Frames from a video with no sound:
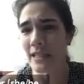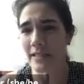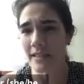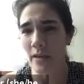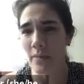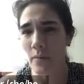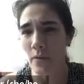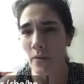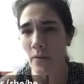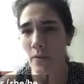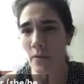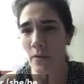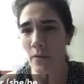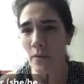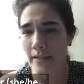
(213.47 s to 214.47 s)
at some point
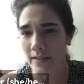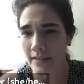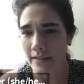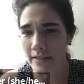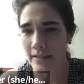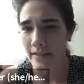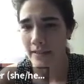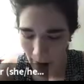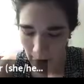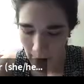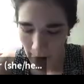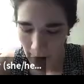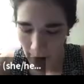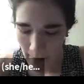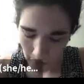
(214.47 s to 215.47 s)
in some
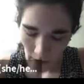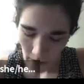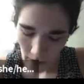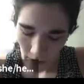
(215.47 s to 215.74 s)
way.